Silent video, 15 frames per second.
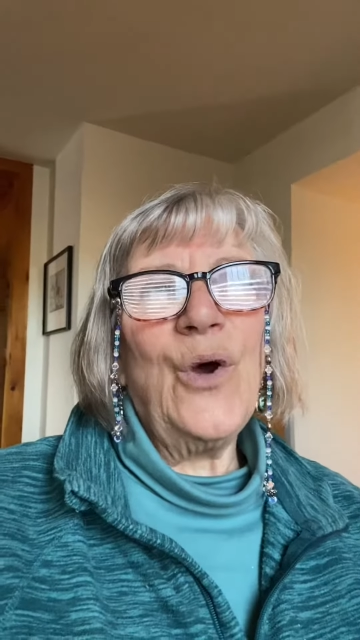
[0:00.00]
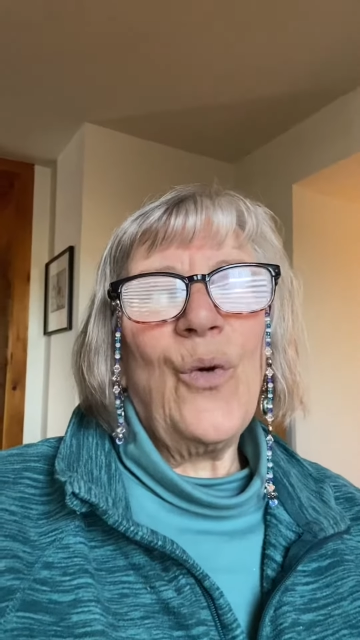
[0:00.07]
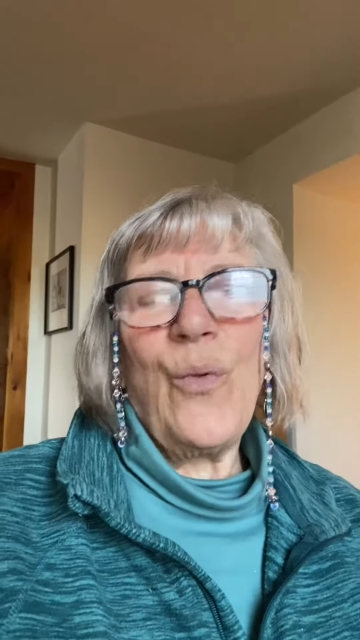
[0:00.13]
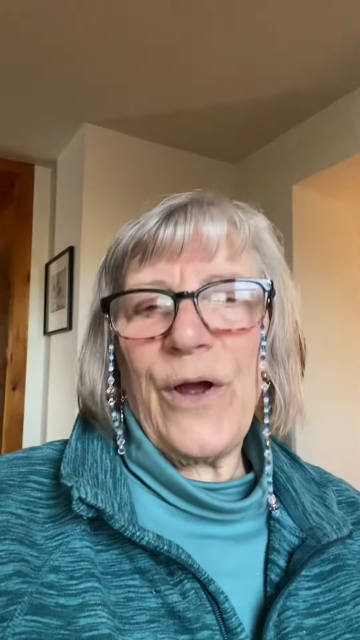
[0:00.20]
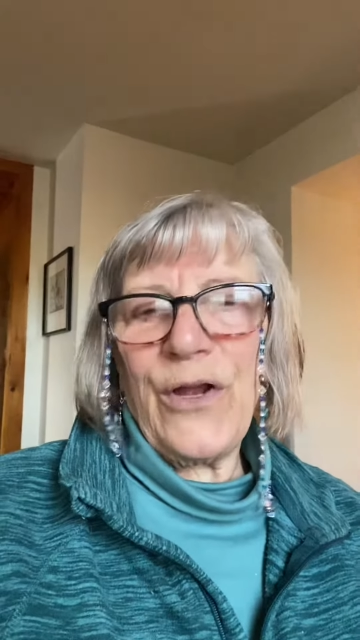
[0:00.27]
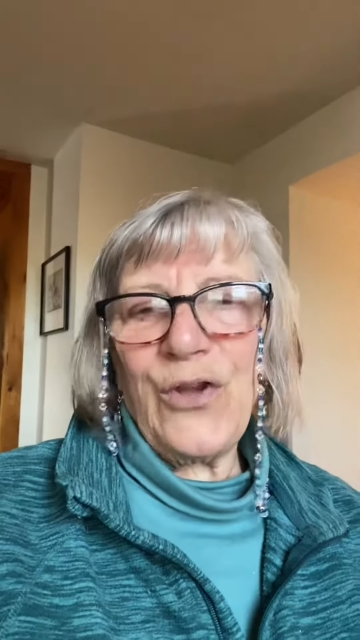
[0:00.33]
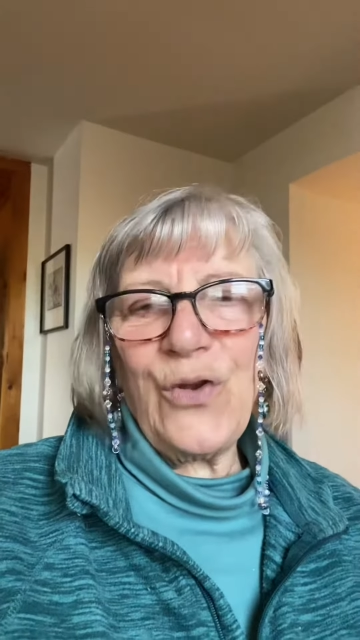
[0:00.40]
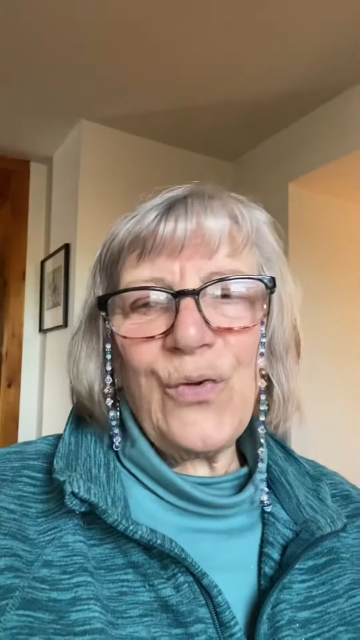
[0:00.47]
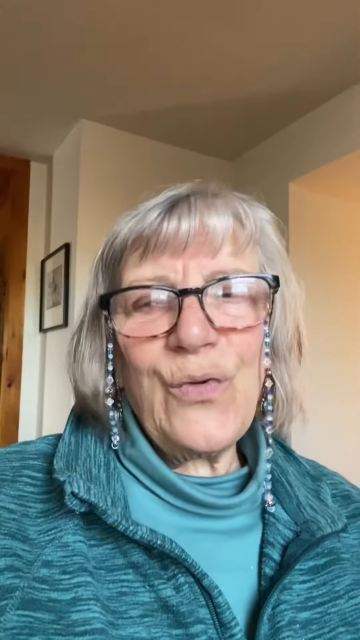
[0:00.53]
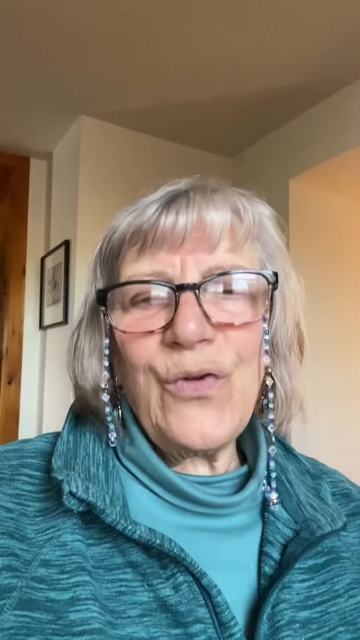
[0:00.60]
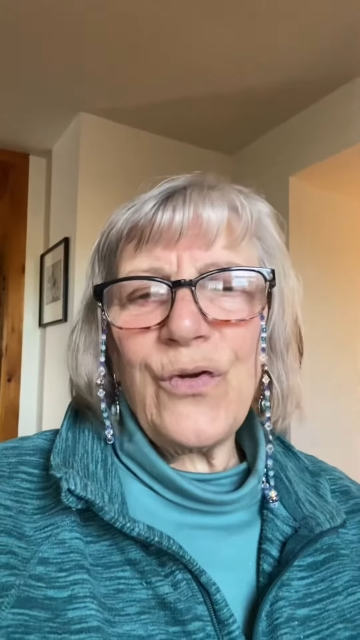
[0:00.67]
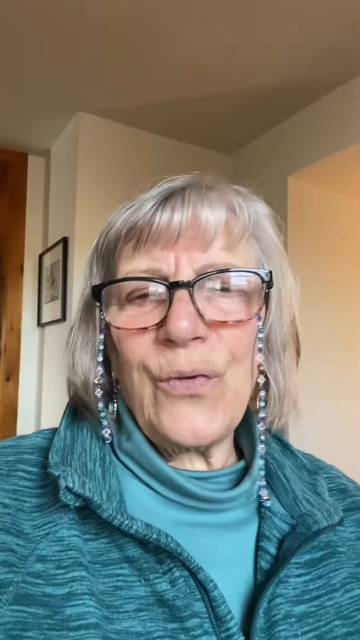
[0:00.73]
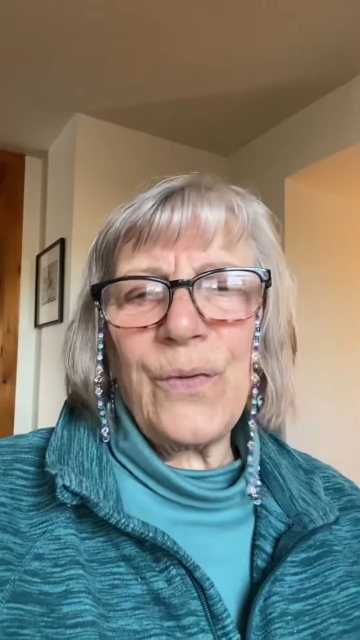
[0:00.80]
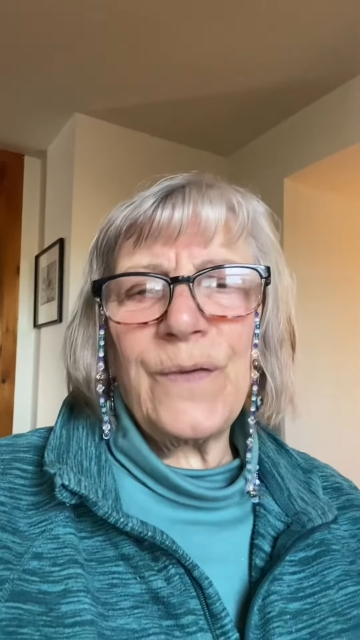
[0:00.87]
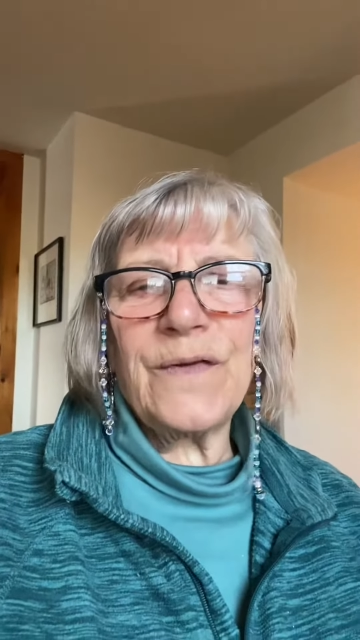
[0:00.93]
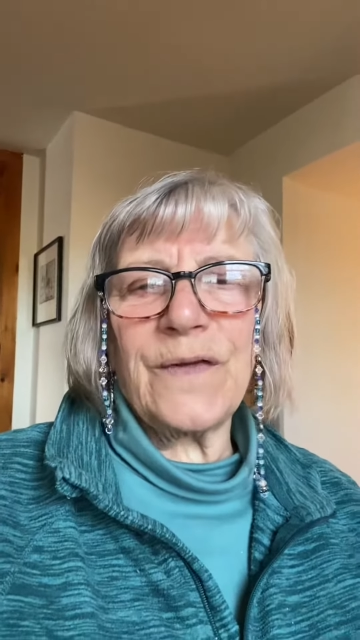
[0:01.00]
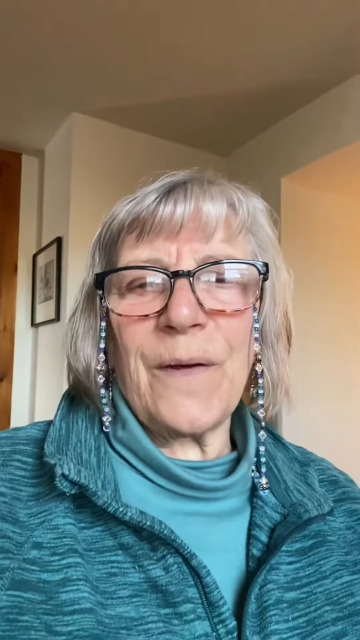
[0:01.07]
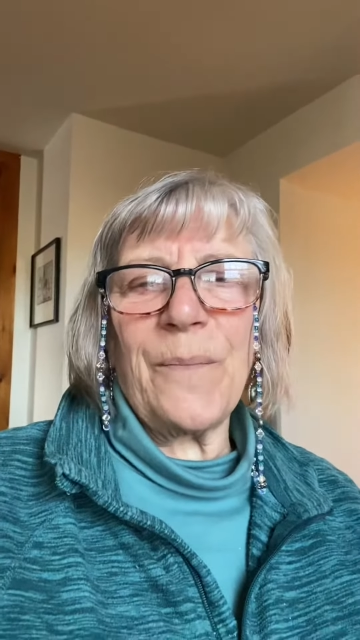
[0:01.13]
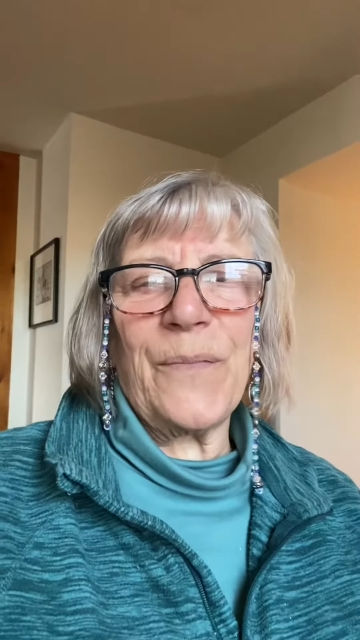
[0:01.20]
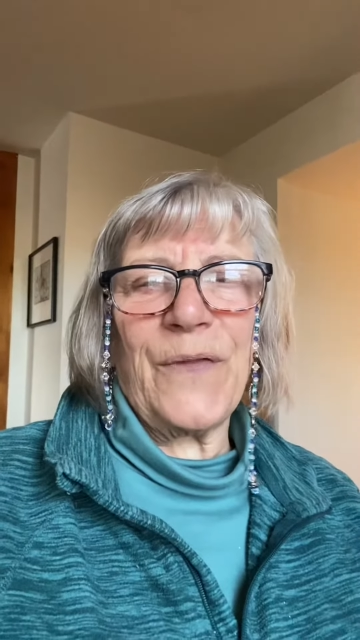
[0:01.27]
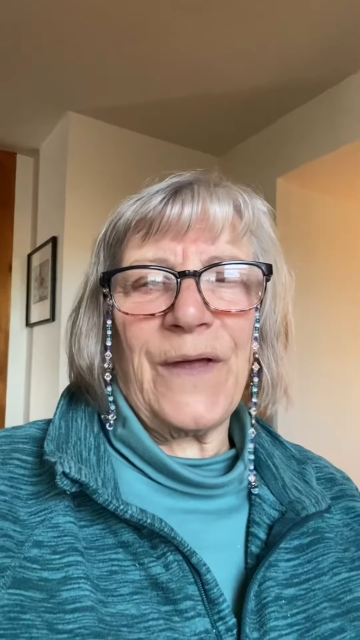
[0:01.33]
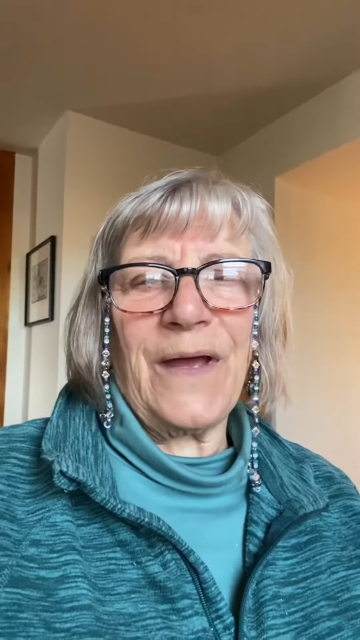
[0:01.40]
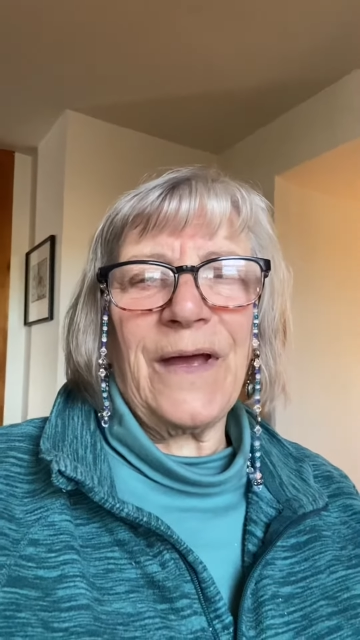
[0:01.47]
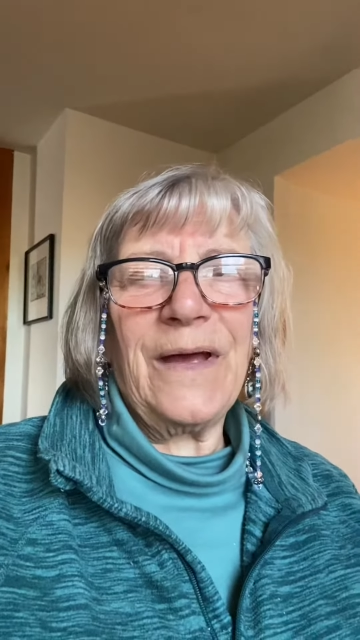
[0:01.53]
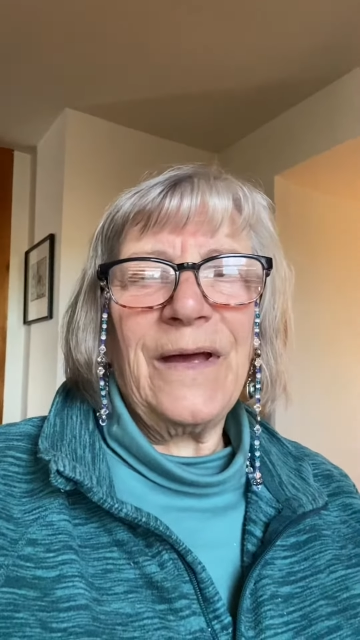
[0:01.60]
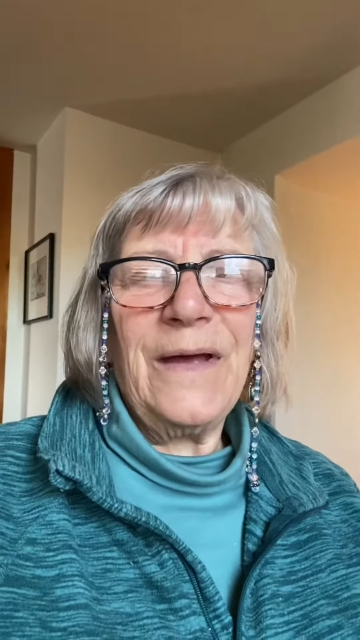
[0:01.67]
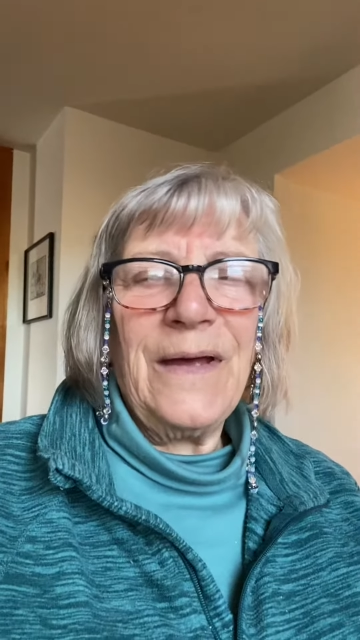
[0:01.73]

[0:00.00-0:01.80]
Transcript: when you do something.